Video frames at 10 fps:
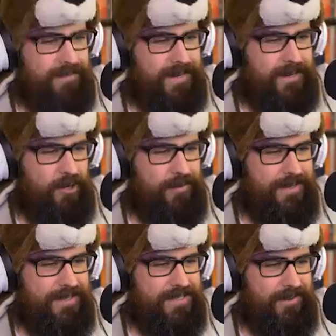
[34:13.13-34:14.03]

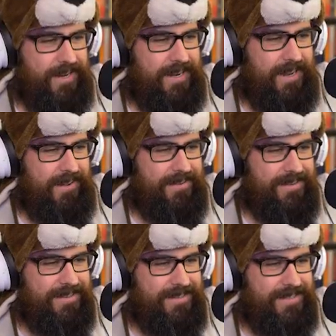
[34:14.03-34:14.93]
Monokuma still hanging out,
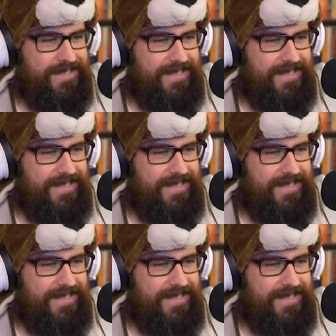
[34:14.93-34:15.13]
just